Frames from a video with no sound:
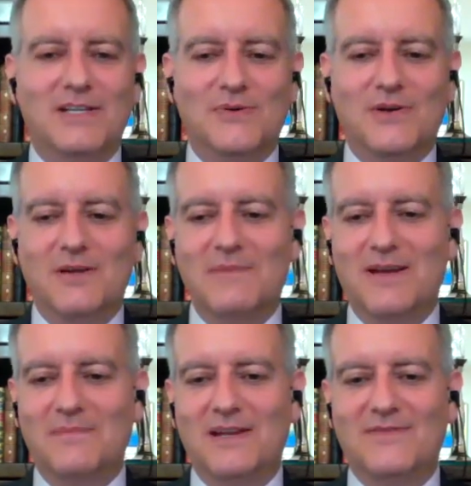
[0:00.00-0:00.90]
mean, we're talking
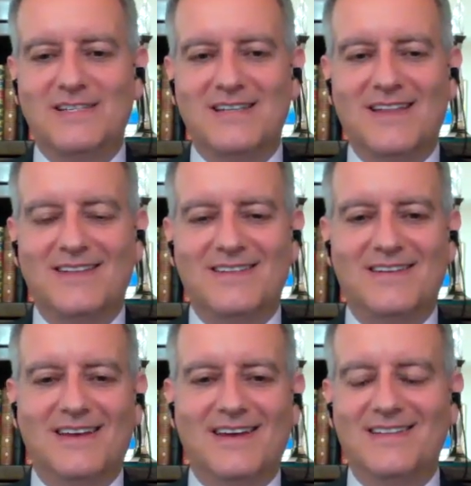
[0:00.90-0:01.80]
about a bit of a zen
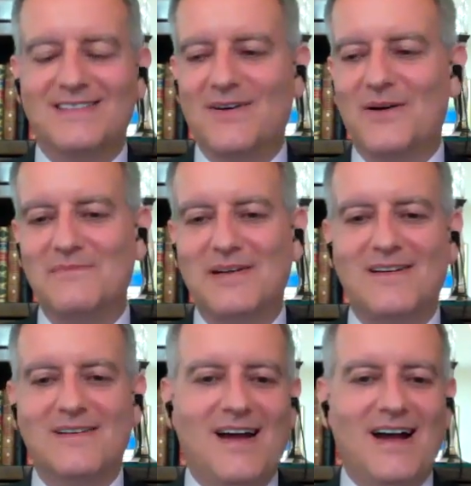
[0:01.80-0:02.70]
today, so
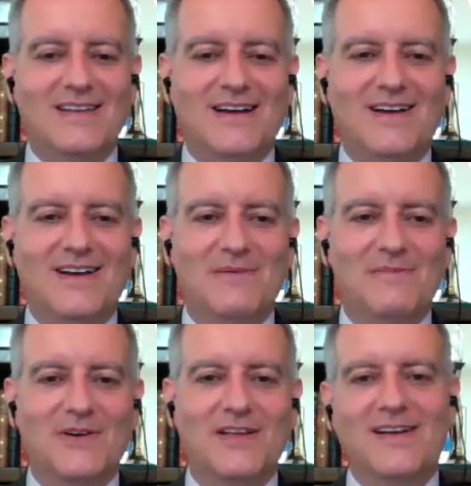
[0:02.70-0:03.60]

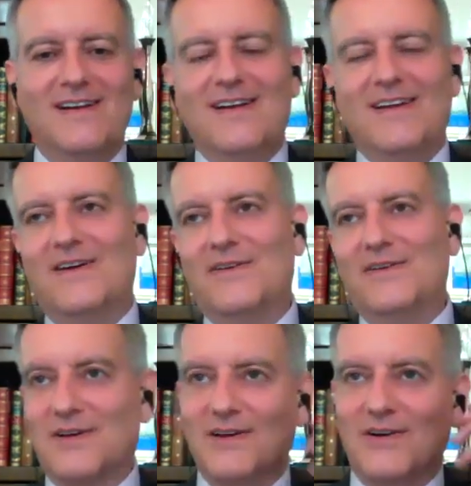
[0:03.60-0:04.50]
I'm not,
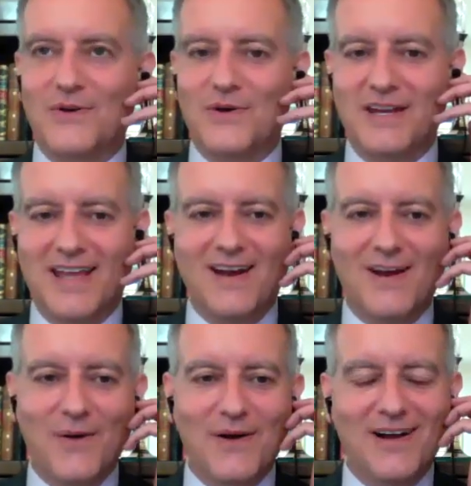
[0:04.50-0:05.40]
you can argue, could it get
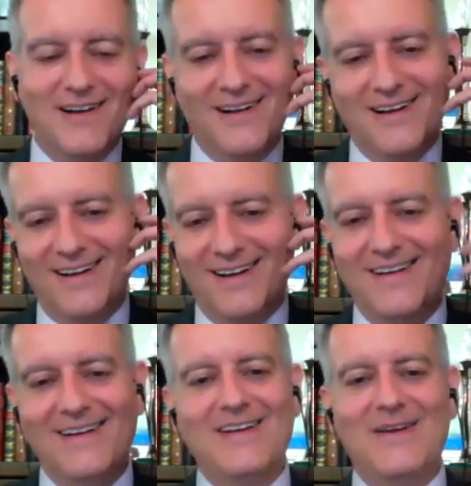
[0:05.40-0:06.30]
lower?
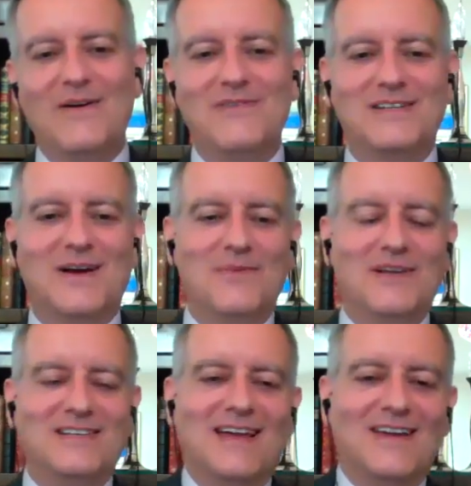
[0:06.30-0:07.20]
Every time
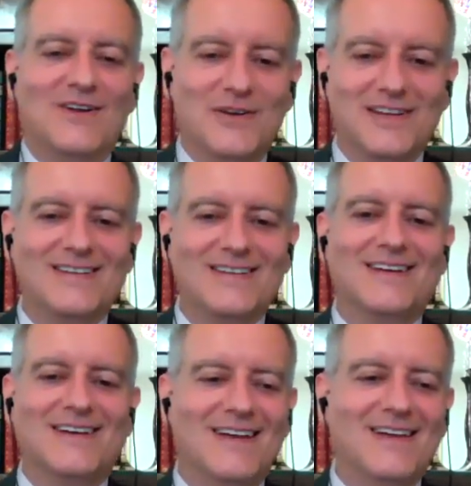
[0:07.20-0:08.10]
we say, could it,
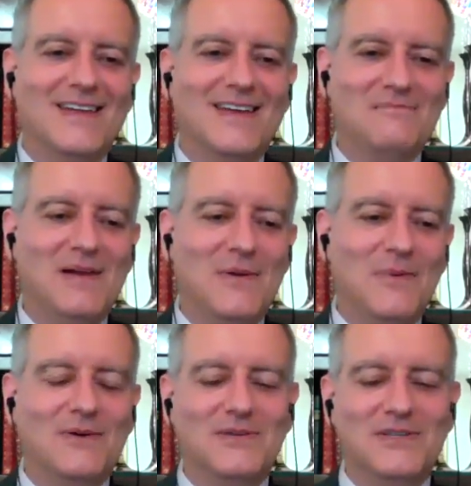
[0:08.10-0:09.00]
it may
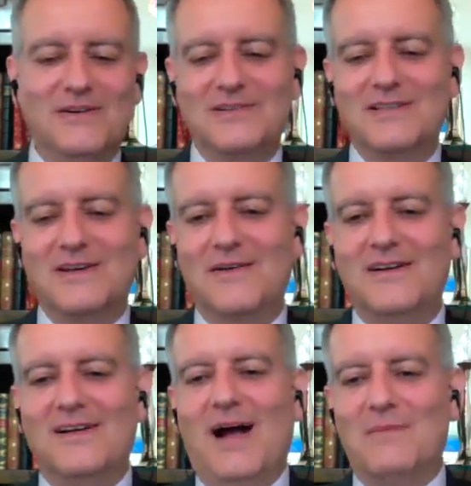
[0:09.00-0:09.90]
well do. So
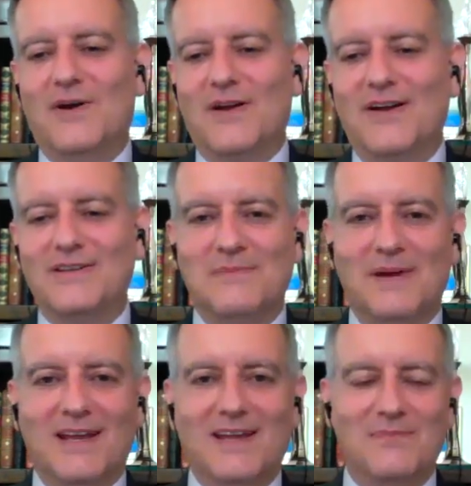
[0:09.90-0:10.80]
I'm not going to
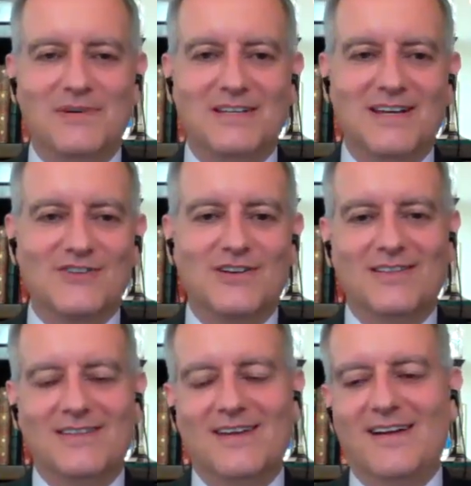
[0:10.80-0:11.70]
make any
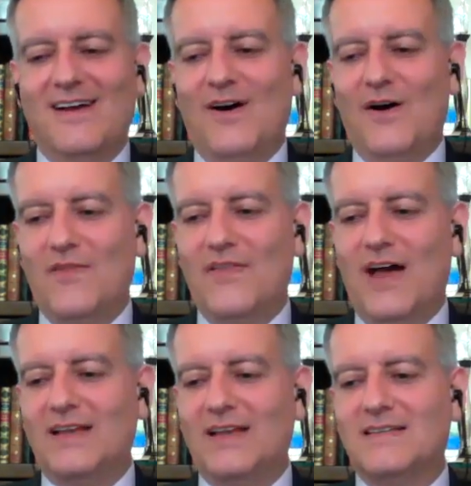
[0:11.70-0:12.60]
prediction on
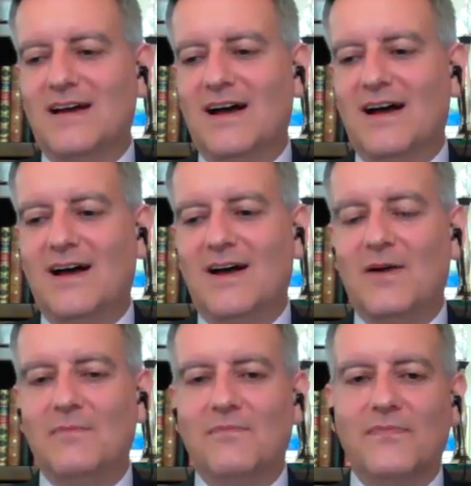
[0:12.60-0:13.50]
that.
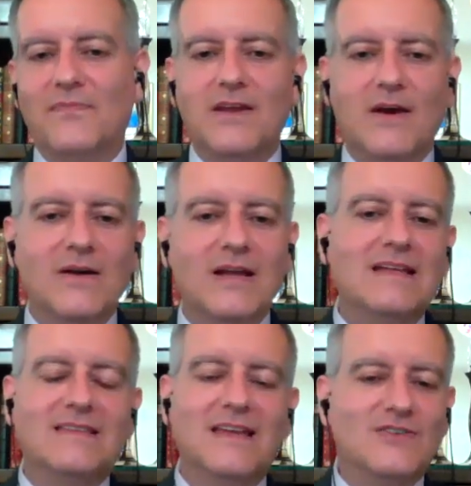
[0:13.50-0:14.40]

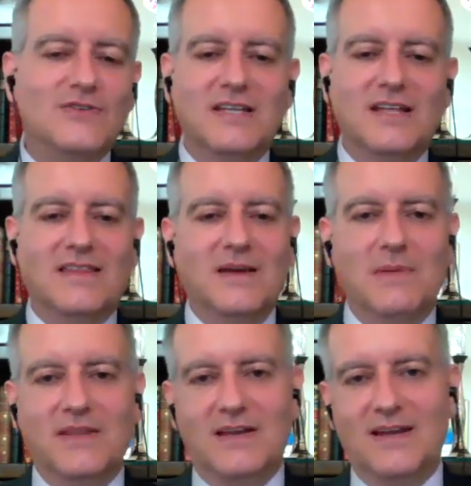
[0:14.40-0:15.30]
The interesting thing
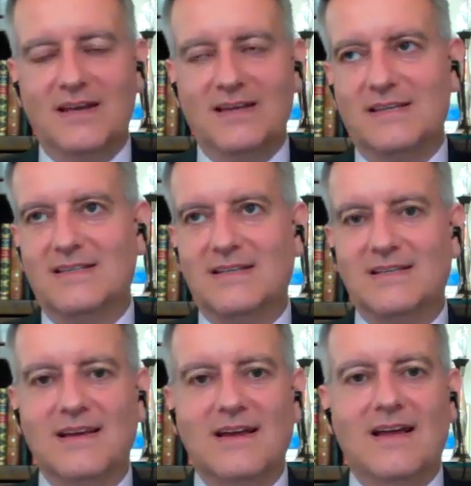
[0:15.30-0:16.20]
about the Knesset
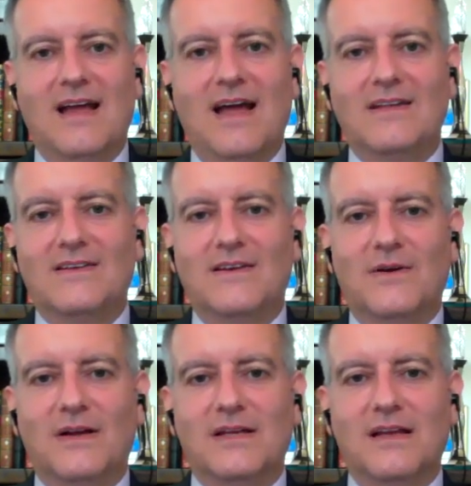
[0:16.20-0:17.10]
is, and,
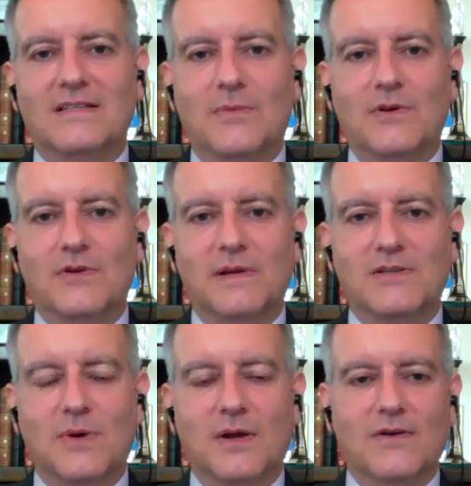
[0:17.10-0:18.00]
as someone who
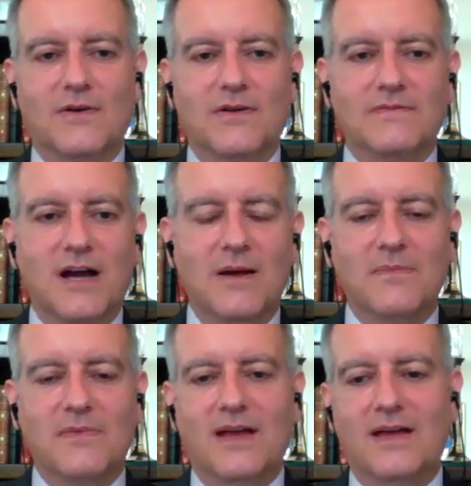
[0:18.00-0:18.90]
spends quite a lot of
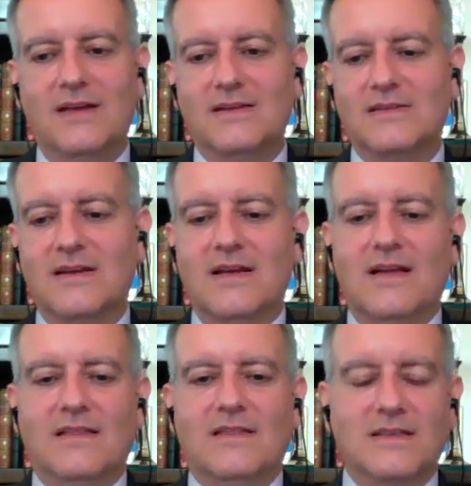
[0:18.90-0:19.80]
time there, is
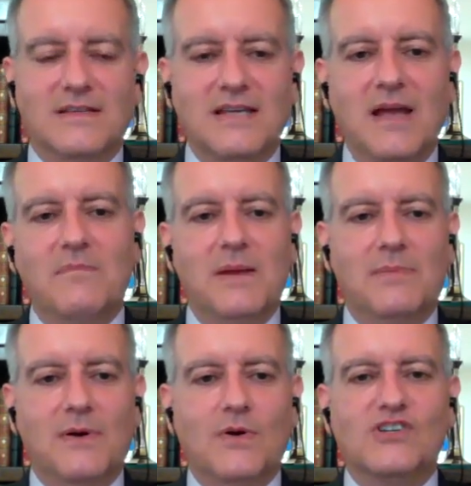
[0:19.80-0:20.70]
that the same
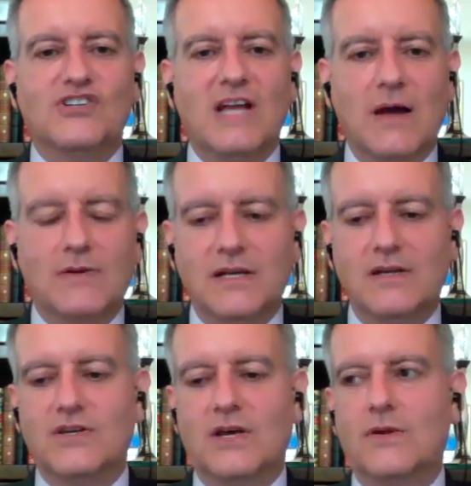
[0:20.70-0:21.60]
people who are shouting
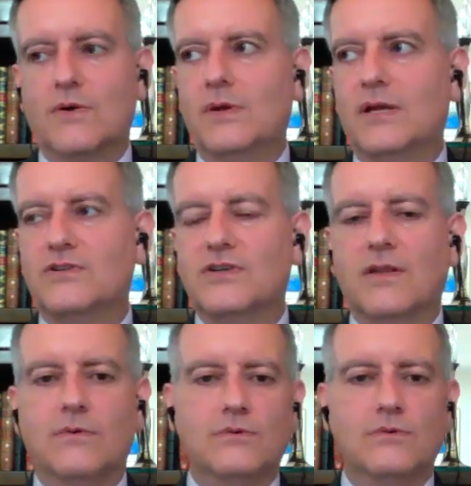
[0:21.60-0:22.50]
each other, calling each
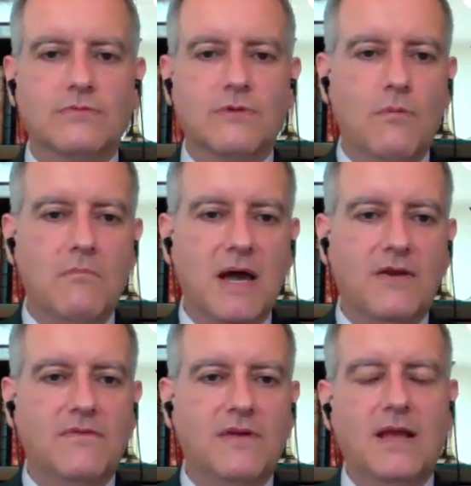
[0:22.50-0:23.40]
other all
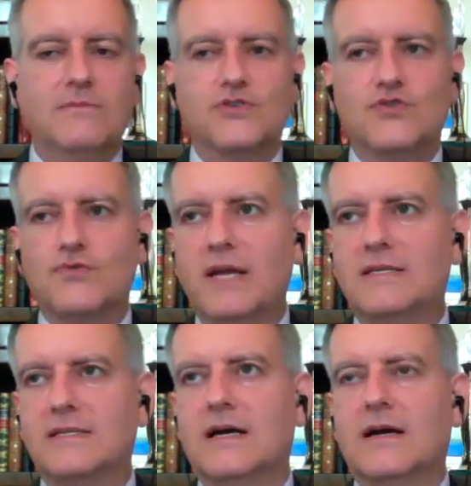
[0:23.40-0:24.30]
manner of names,
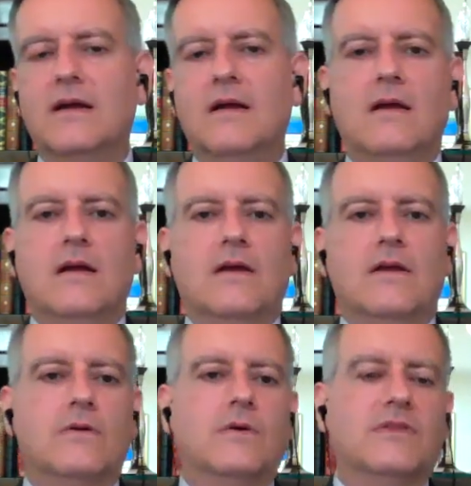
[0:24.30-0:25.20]
traitor,
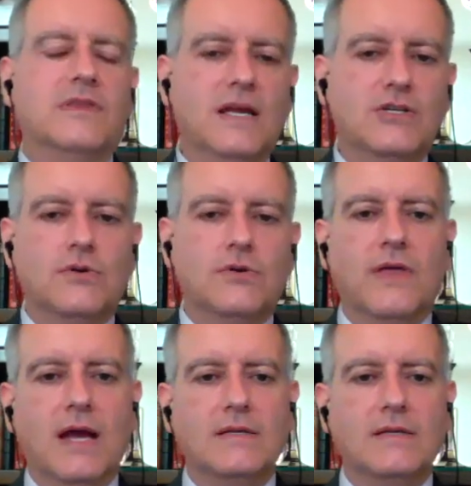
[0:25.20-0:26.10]
you're this, you're
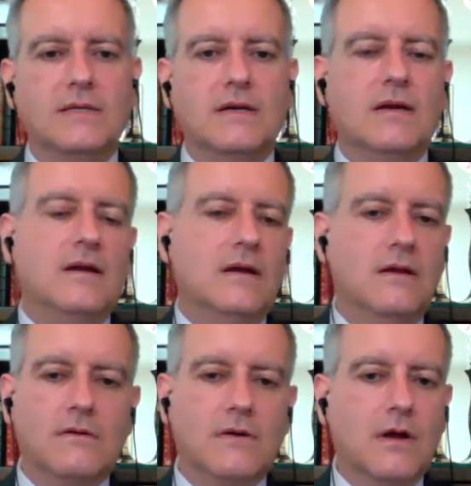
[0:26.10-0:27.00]
that.
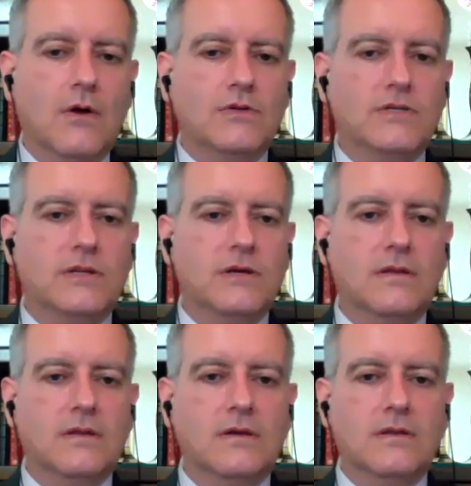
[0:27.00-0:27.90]
You can go to
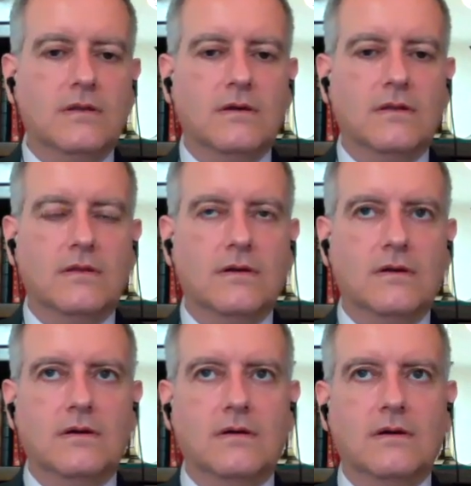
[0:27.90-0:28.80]

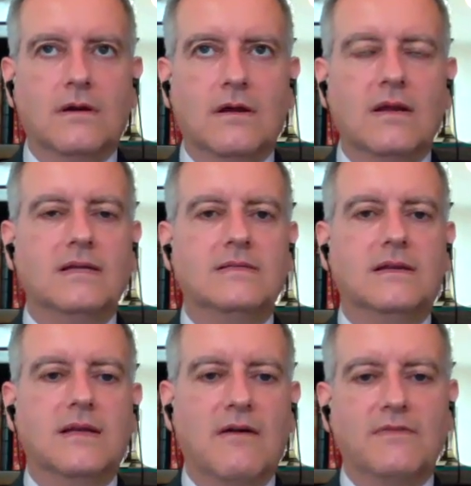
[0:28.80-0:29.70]
the
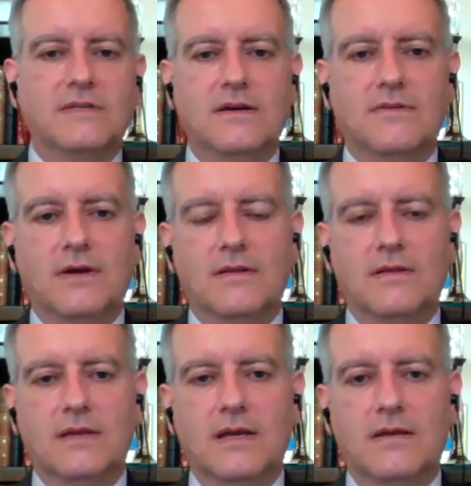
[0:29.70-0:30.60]
Knesset cafeteria,
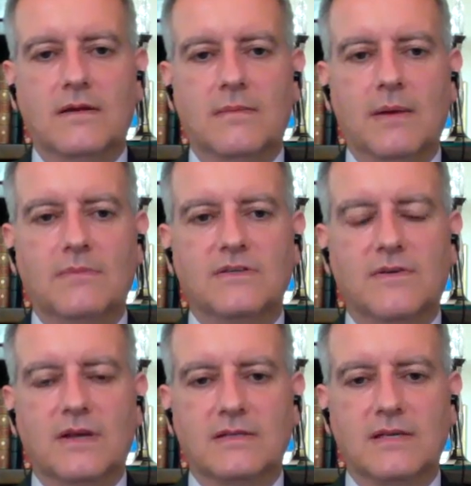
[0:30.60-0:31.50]
the members
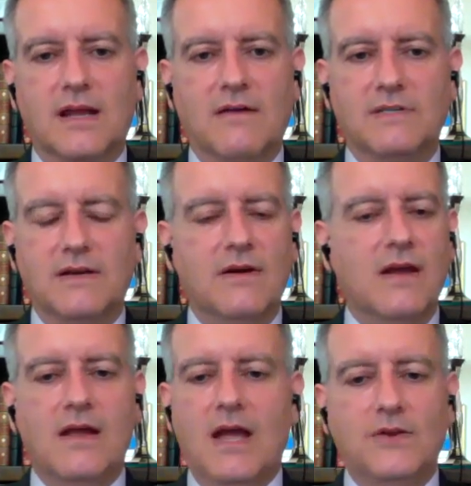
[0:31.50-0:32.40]
of Knesset cafeteria,
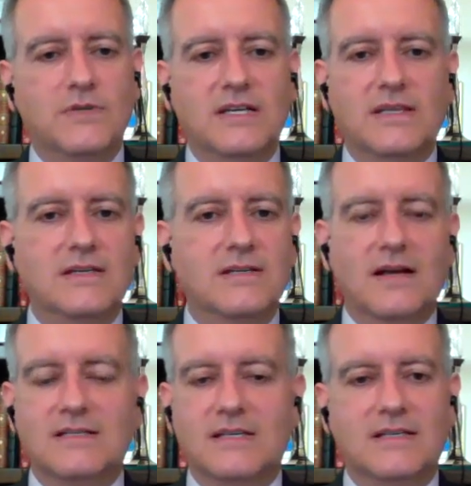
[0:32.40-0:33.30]
and you'll see these
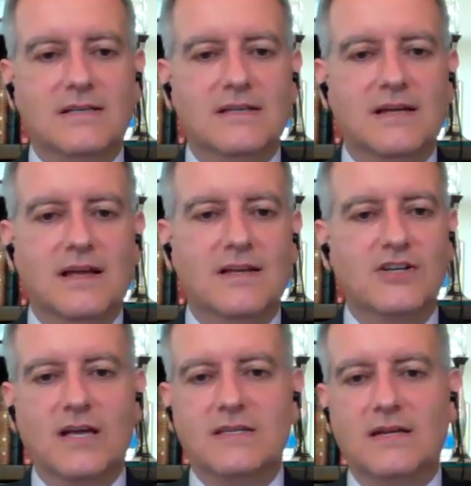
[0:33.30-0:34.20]
guys sitting together,
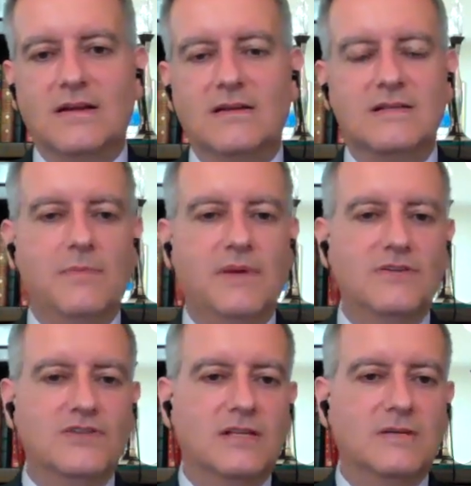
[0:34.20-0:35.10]
chatting, slapping
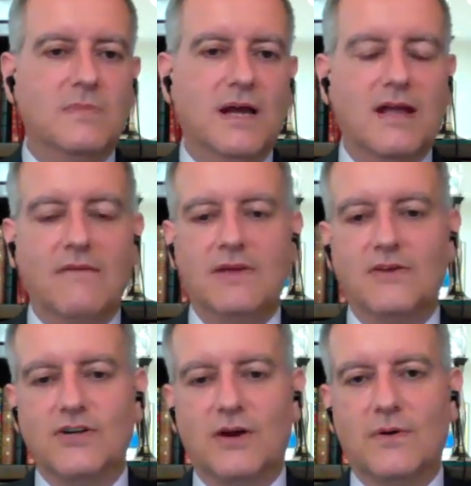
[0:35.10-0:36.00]
each other's back, having
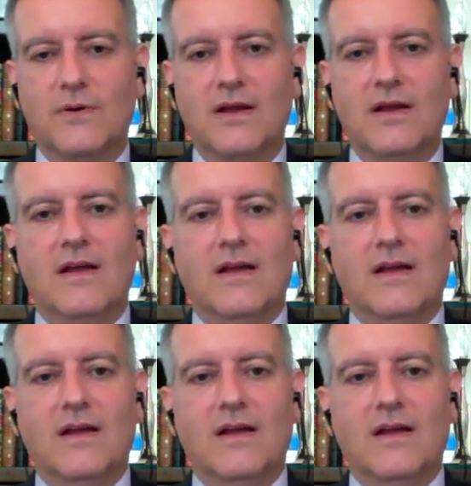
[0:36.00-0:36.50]
a joke.